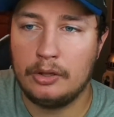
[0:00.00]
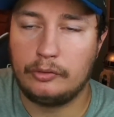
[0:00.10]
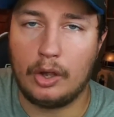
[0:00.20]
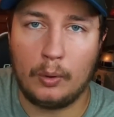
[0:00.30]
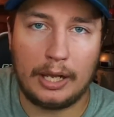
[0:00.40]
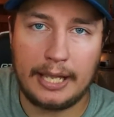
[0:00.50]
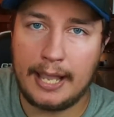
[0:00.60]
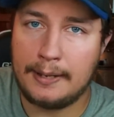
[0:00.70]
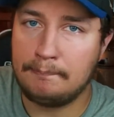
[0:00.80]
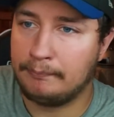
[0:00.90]
So
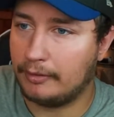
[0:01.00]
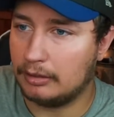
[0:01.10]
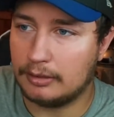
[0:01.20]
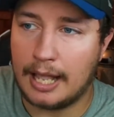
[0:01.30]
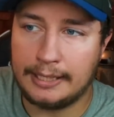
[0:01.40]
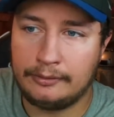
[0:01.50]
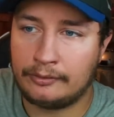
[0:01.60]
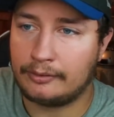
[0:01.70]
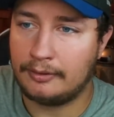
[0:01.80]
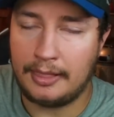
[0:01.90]
again, Lions,